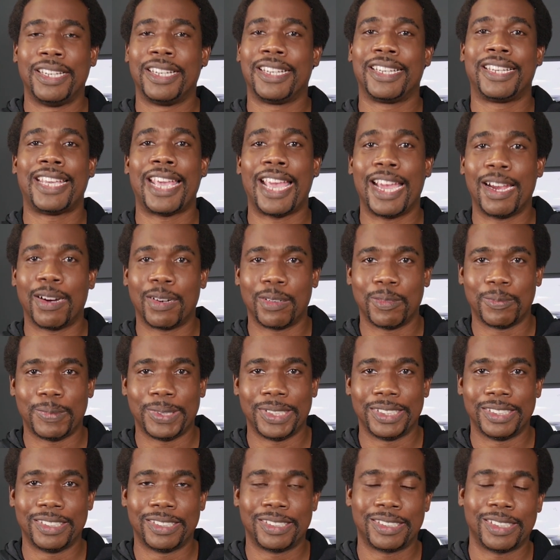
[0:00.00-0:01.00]

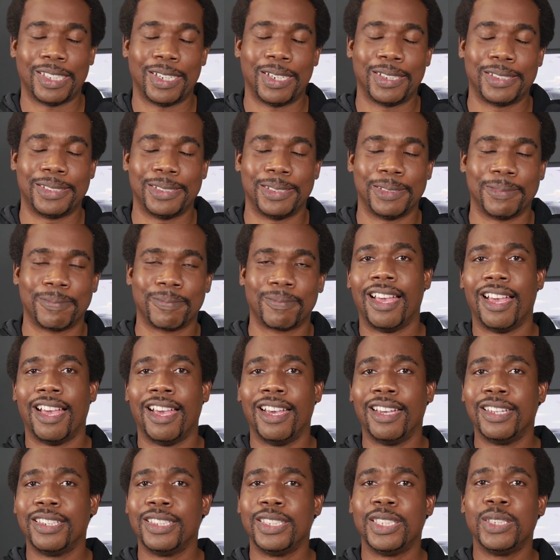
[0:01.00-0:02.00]
Caribbean startup.
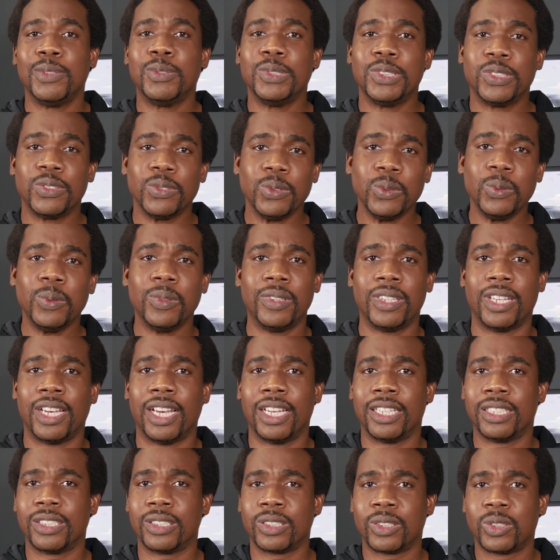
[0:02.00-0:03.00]
And it was through
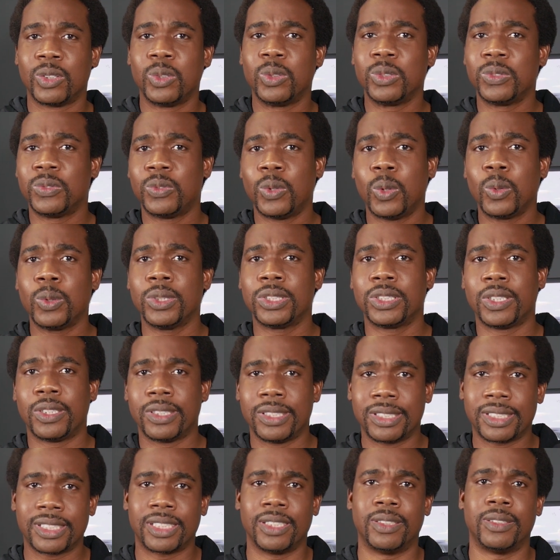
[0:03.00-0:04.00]
that, those focus on
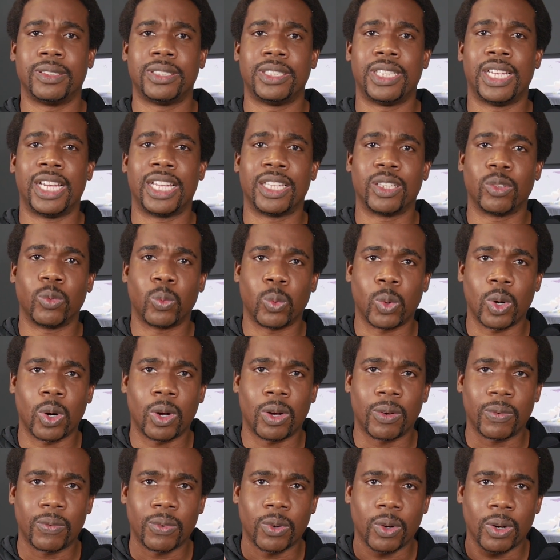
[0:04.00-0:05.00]
the skills that
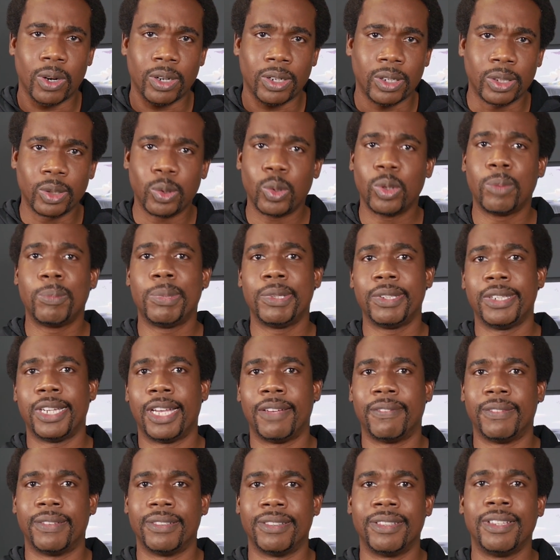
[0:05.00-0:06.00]
were for a global
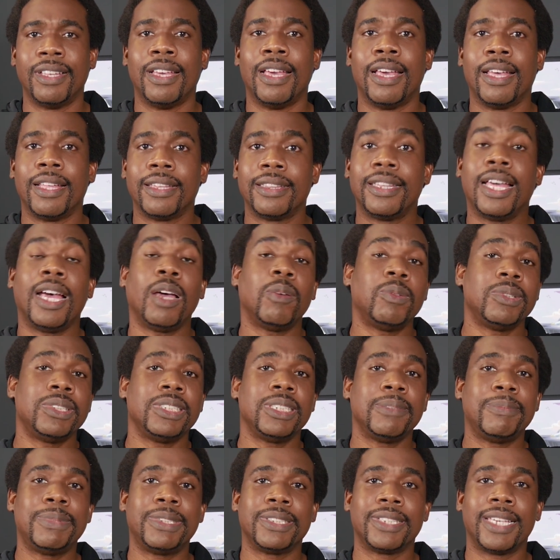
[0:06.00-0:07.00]
level, that was
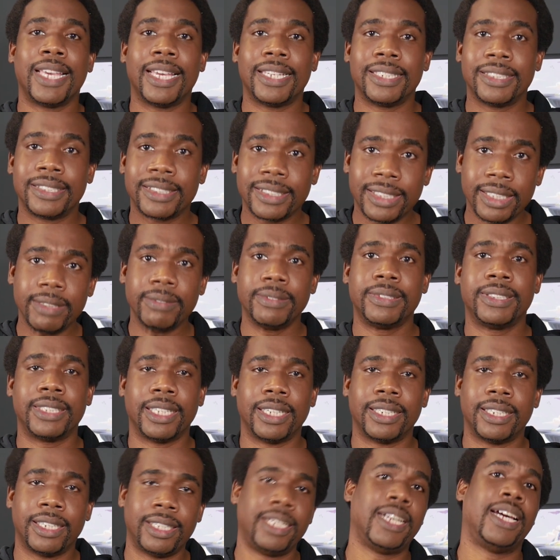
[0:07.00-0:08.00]
able to get the skill
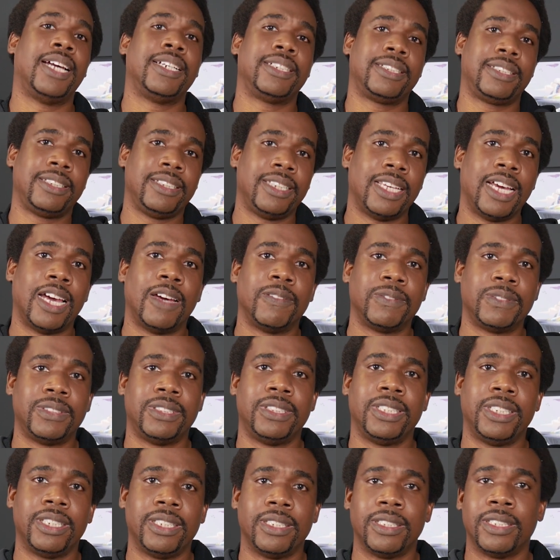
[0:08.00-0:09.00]
set that I actually have
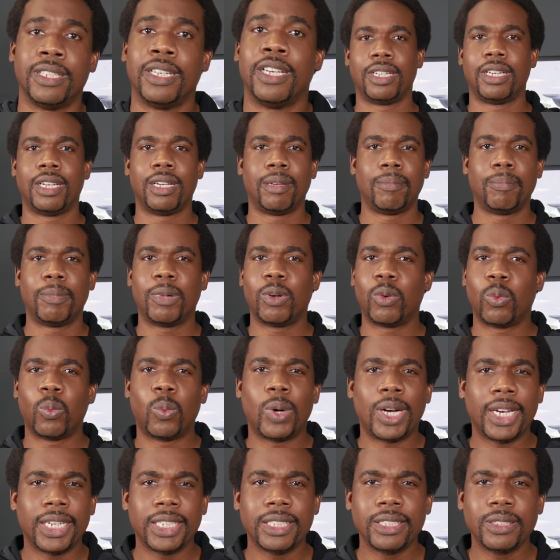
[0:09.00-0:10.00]
today. But
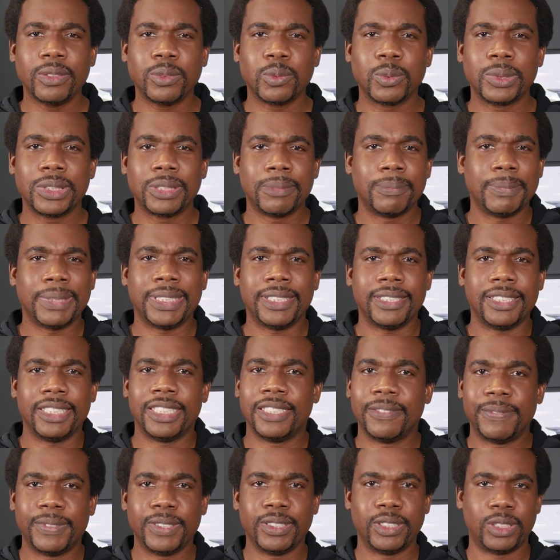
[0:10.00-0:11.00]
why was me
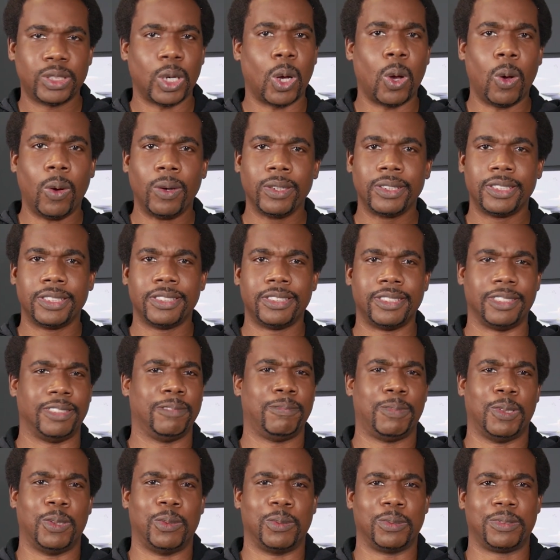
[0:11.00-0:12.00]
even talking
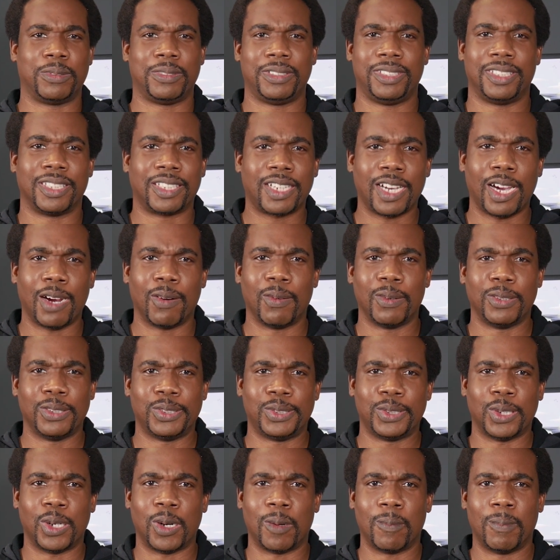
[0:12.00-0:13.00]
about the current
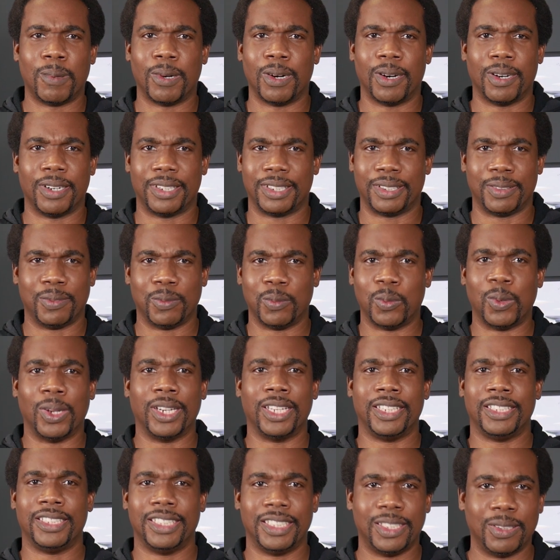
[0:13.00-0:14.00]
job or what
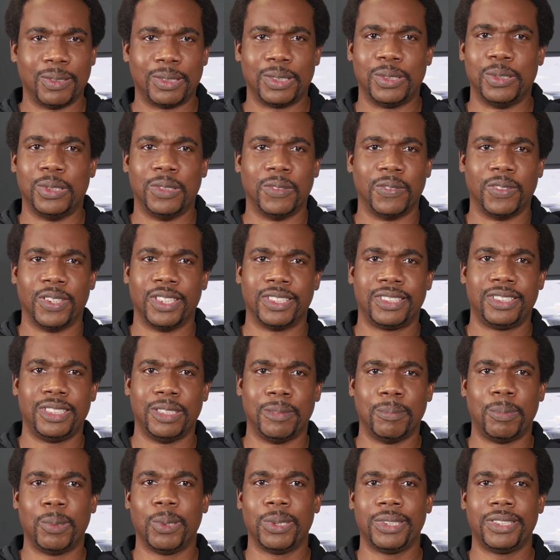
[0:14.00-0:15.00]
I did out of university
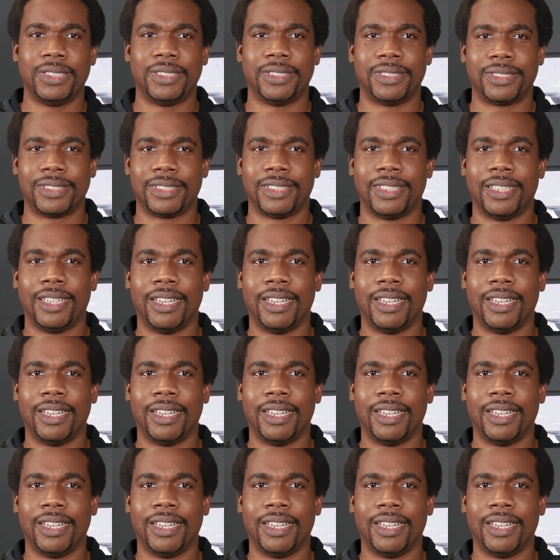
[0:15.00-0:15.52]
important?